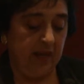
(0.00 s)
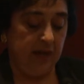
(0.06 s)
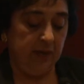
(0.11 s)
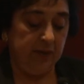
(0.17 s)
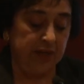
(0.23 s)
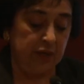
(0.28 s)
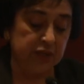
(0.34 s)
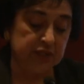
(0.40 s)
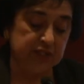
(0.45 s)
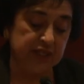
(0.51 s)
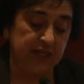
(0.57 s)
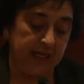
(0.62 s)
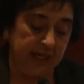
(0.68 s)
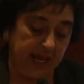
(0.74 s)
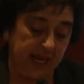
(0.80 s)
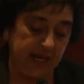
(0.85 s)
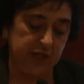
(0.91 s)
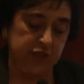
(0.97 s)

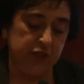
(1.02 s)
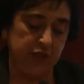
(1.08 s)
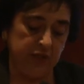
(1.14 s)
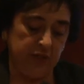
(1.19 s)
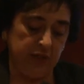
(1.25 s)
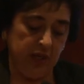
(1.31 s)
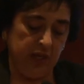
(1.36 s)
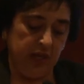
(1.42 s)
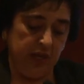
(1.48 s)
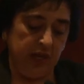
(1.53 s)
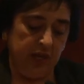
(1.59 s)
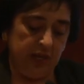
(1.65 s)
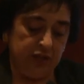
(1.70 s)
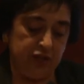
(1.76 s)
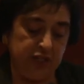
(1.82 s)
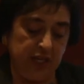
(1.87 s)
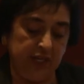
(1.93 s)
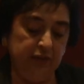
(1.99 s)
Reconciliation
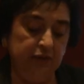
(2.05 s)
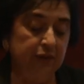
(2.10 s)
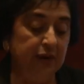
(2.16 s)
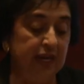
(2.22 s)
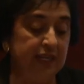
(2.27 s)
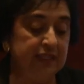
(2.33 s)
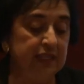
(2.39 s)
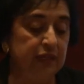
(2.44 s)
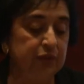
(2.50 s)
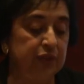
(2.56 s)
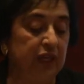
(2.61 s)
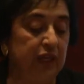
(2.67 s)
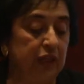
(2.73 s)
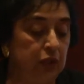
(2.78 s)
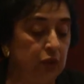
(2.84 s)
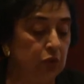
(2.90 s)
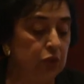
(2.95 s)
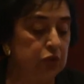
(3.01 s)
generated the
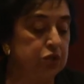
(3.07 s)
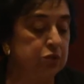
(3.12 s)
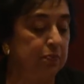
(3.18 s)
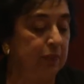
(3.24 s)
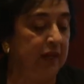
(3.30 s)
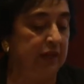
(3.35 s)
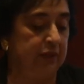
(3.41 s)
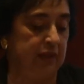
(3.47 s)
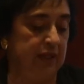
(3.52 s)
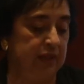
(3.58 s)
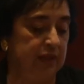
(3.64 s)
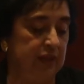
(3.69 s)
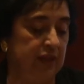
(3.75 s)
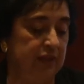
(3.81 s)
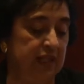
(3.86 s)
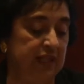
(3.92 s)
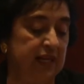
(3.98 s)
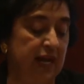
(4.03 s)
new
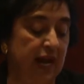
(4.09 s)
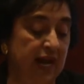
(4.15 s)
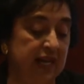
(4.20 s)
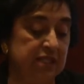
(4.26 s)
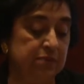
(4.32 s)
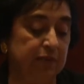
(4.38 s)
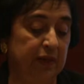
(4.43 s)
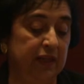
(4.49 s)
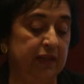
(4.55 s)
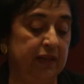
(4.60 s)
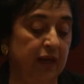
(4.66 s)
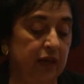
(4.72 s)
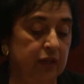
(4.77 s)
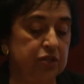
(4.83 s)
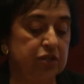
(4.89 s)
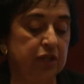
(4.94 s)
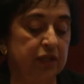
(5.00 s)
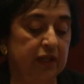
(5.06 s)
spirit that has been
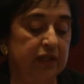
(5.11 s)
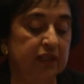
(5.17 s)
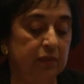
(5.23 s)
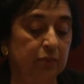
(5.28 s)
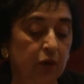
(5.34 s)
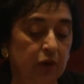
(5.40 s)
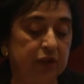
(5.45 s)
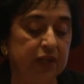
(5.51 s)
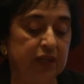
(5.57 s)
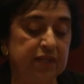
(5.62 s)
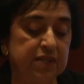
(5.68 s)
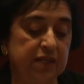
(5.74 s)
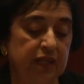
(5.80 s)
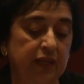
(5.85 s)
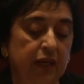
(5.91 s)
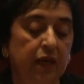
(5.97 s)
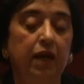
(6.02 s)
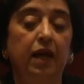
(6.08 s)
nurturing
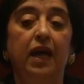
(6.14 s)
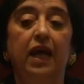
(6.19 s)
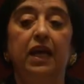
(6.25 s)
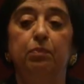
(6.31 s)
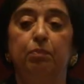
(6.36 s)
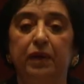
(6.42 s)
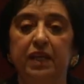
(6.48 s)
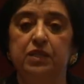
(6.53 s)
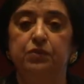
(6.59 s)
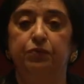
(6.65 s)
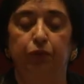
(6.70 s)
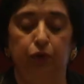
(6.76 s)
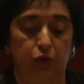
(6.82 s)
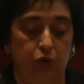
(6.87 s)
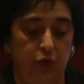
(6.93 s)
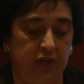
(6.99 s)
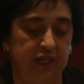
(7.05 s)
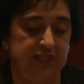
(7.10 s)
democracy and peaceful
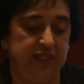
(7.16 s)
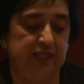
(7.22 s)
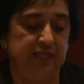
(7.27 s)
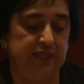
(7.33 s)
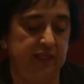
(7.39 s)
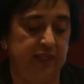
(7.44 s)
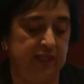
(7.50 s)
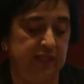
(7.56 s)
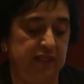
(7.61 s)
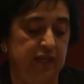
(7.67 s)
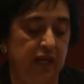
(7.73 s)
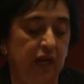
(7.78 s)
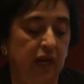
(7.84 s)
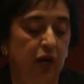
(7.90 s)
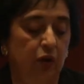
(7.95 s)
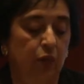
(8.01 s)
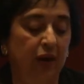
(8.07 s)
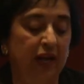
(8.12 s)
coexistence
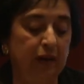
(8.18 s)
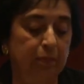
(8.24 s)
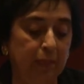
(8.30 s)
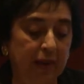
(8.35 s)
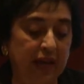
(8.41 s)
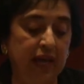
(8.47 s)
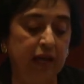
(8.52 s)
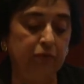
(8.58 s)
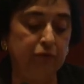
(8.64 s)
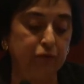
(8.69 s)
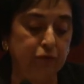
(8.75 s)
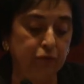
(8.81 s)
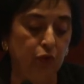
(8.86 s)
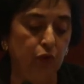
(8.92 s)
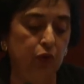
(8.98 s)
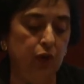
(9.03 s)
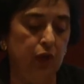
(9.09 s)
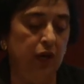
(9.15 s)
while paying
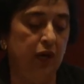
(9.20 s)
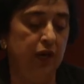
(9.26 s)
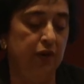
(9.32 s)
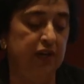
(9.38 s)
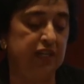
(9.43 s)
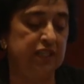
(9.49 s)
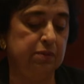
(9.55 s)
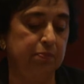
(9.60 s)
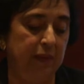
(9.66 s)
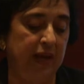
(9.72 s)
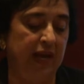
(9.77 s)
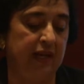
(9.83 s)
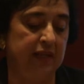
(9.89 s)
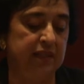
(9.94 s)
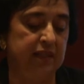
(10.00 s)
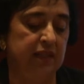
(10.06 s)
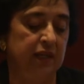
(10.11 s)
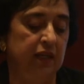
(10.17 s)
full
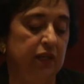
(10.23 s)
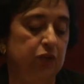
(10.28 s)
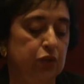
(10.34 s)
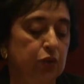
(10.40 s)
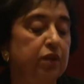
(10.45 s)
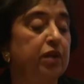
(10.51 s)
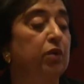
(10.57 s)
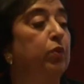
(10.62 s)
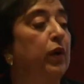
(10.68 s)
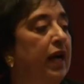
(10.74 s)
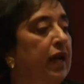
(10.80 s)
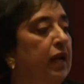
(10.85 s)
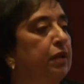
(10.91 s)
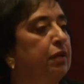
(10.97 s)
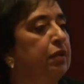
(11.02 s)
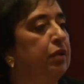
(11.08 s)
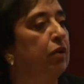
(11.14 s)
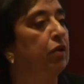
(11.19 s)
respect to the
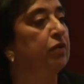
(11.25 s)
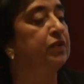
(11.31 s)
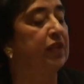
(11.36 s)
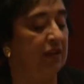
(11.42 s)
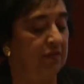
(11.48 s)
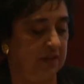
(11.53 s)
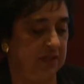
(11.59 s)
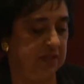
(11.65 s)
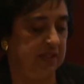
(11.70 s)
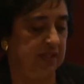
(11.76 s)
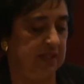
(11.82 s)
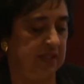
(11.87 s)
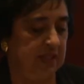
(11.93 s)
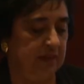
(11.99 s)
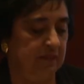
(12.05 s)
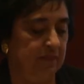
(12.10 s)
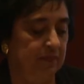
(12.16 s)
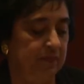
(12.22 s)
wealth of
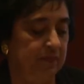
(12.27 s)
diversity.